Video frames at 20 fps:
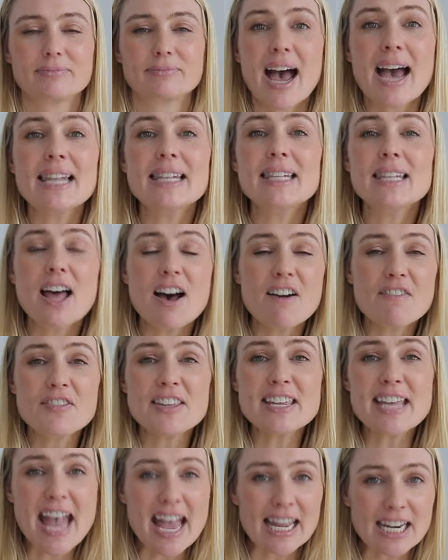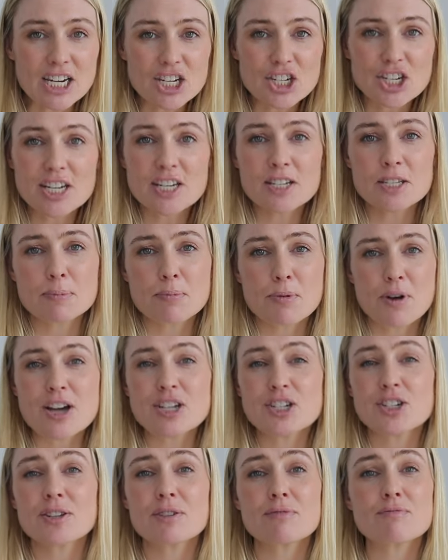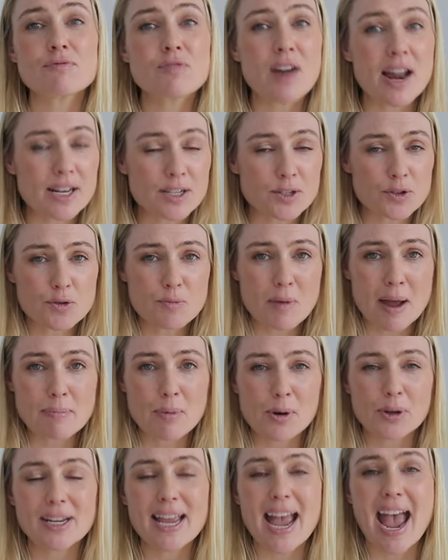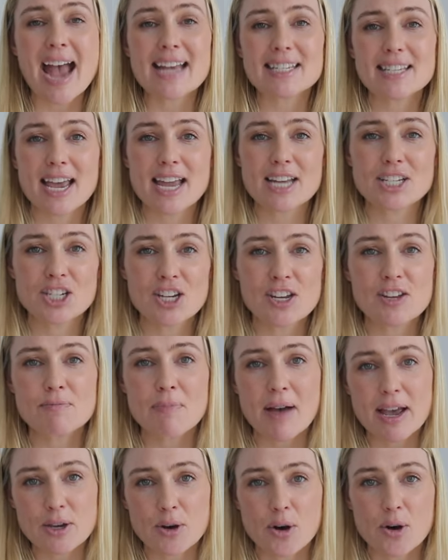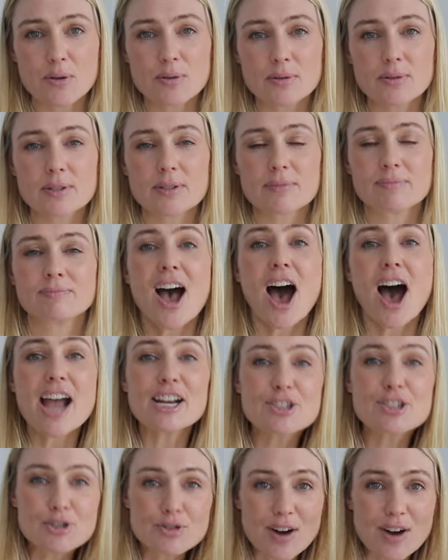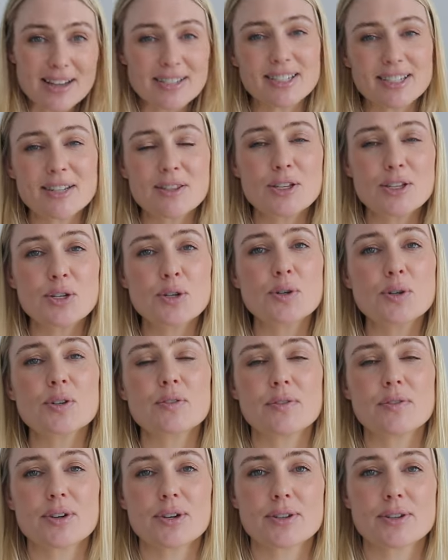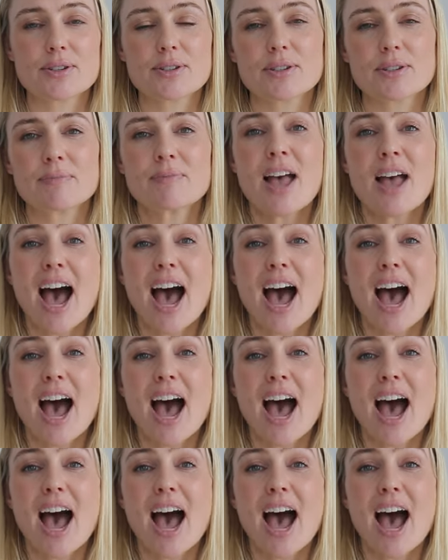I love the energy and inspiration that runs through my body as I achieve my goals. I trust in the universe.